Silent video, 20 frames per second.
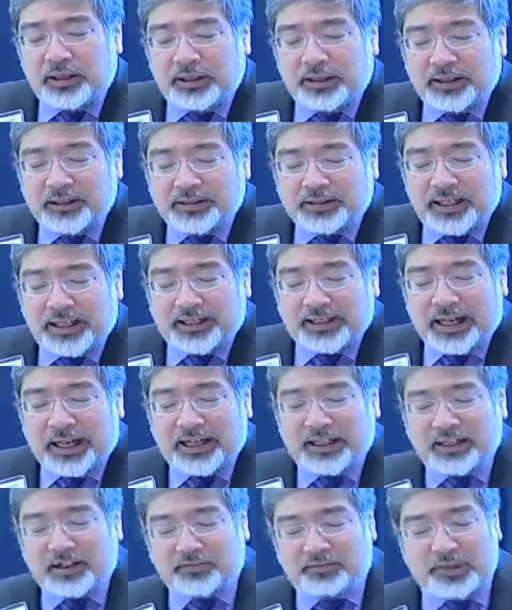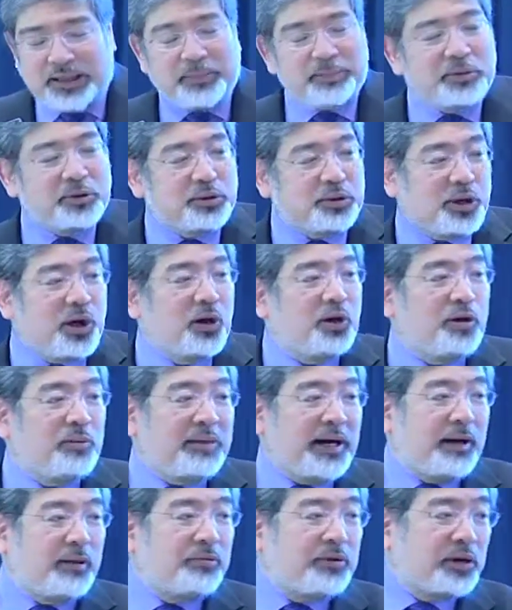is that not enough people know
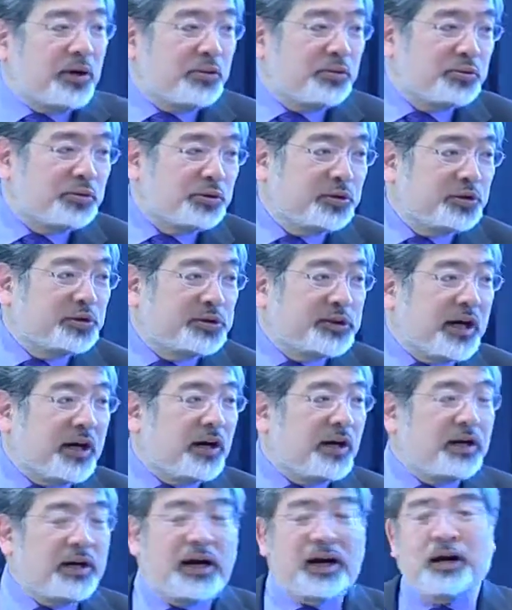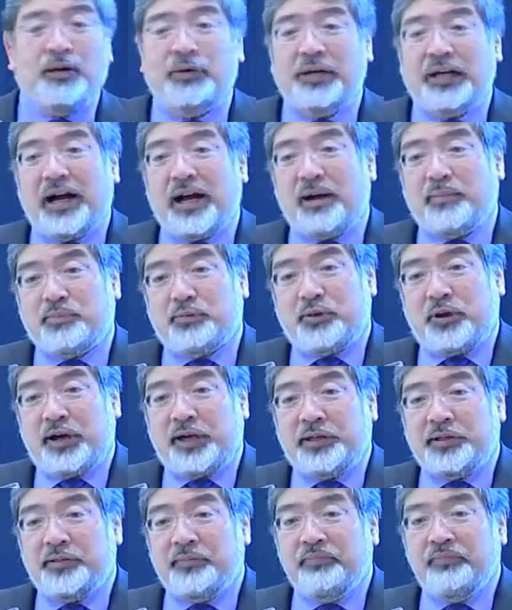about what our rules are and how we operate.